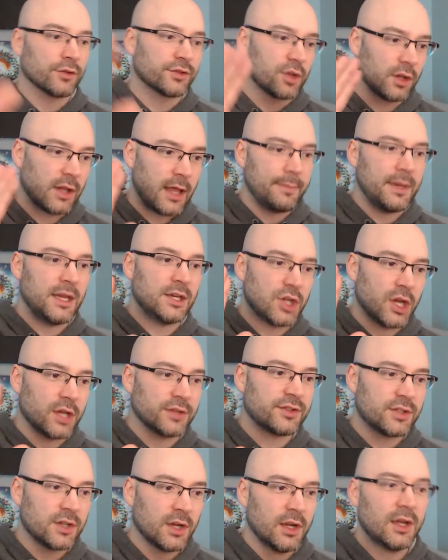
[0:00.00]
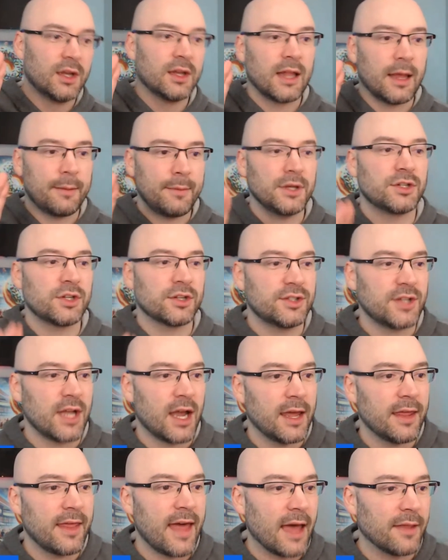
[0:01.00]
So let me just
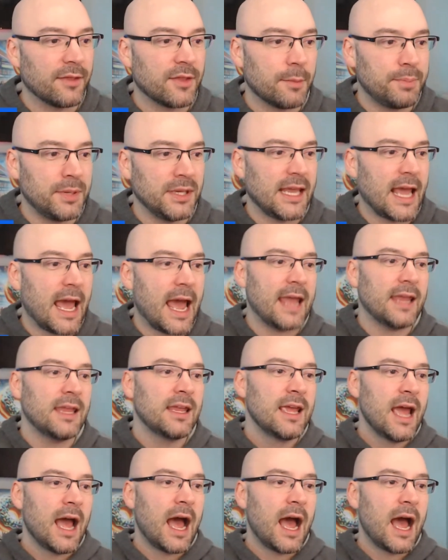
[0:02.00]
tell you that the PA